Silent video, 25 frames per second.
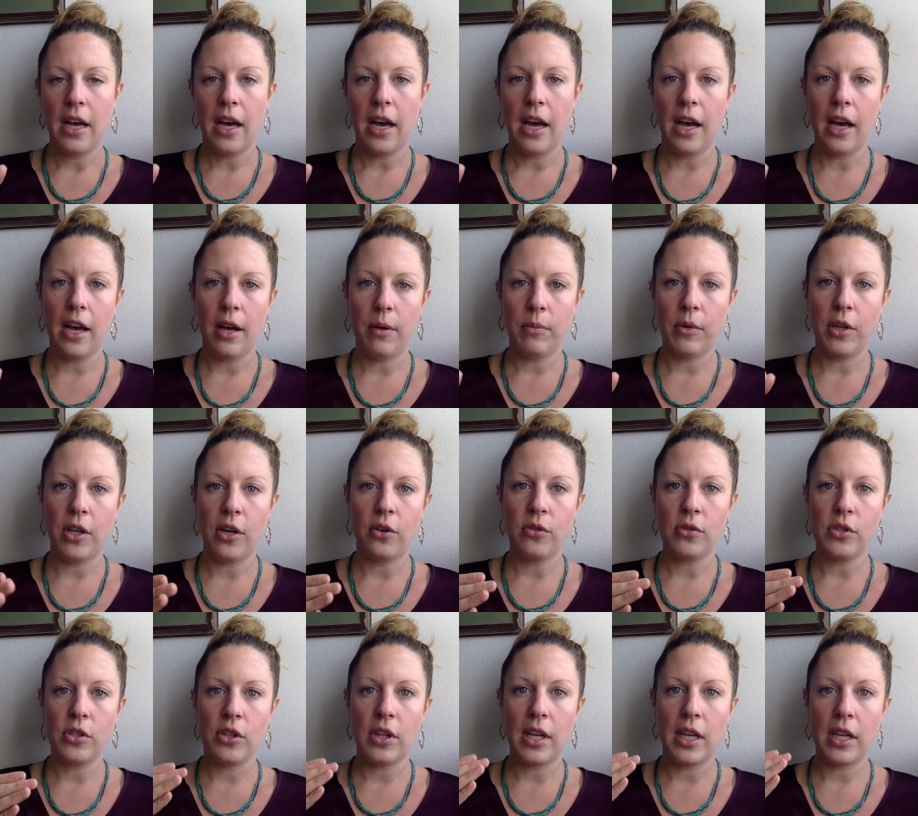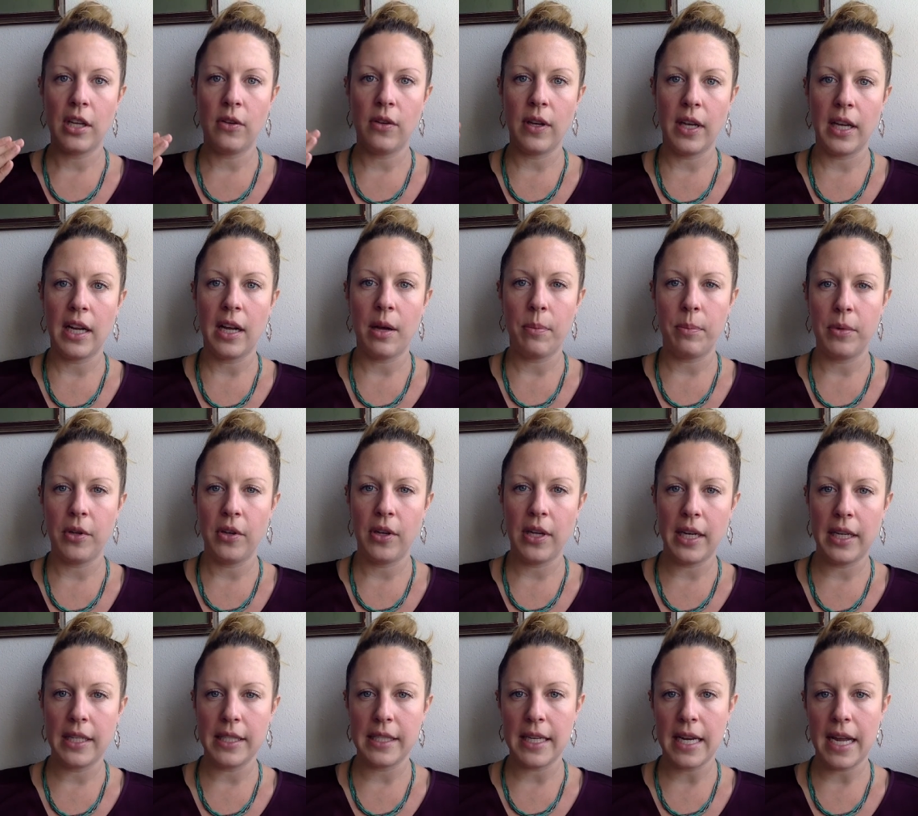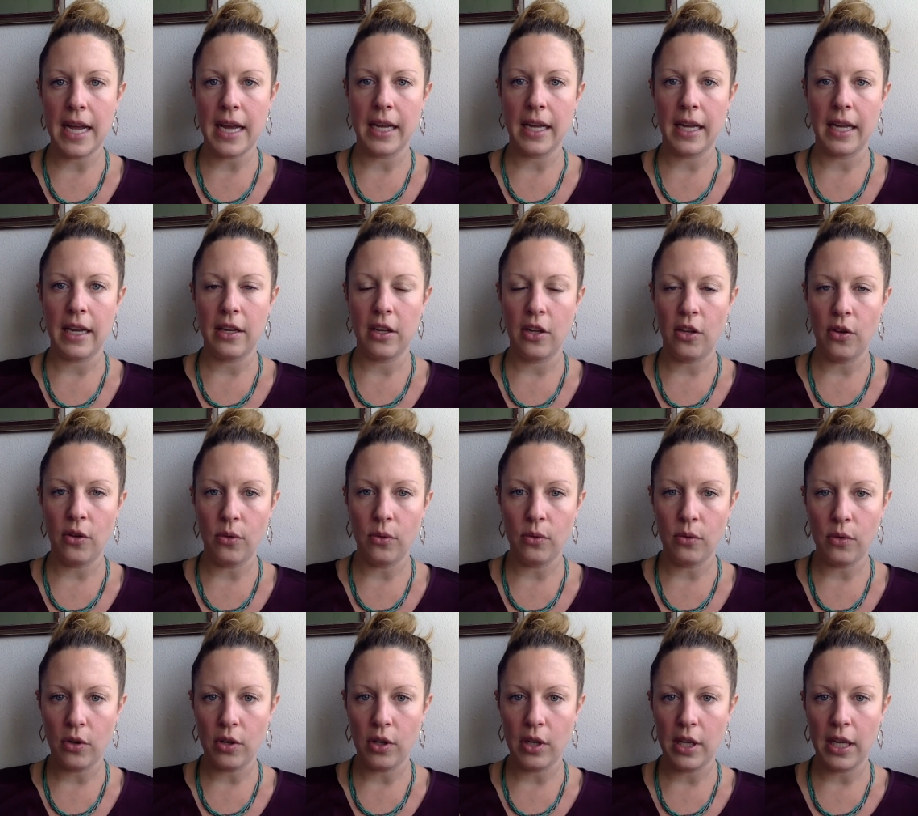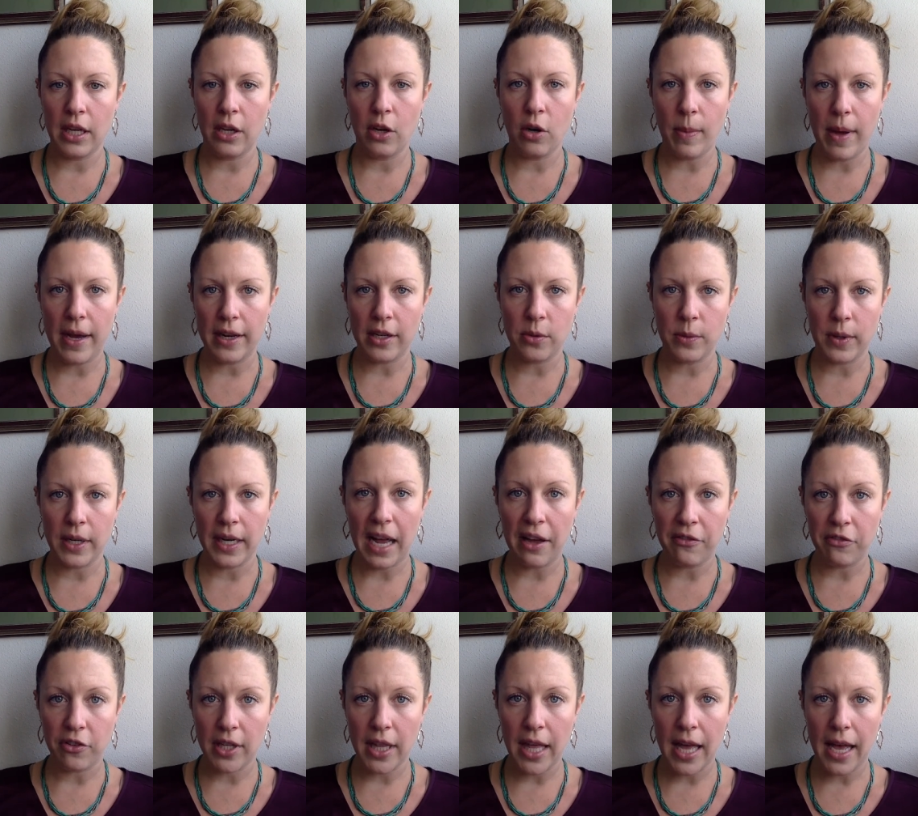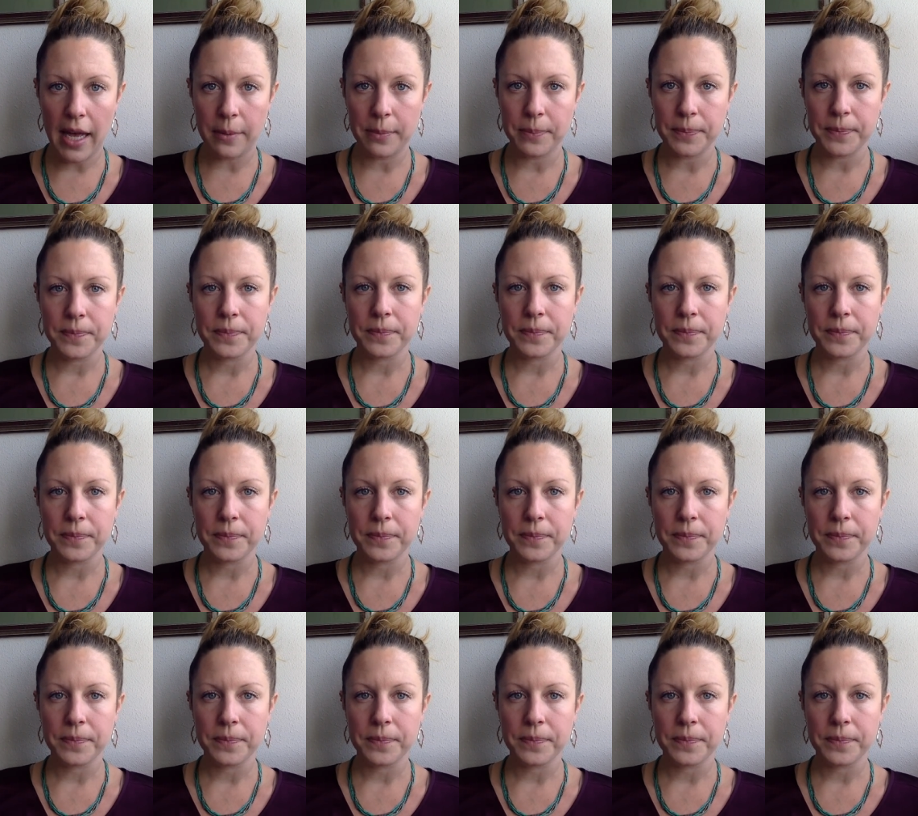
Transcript: um, you know, so that you get up, you get a snack, and you can go back to work after that.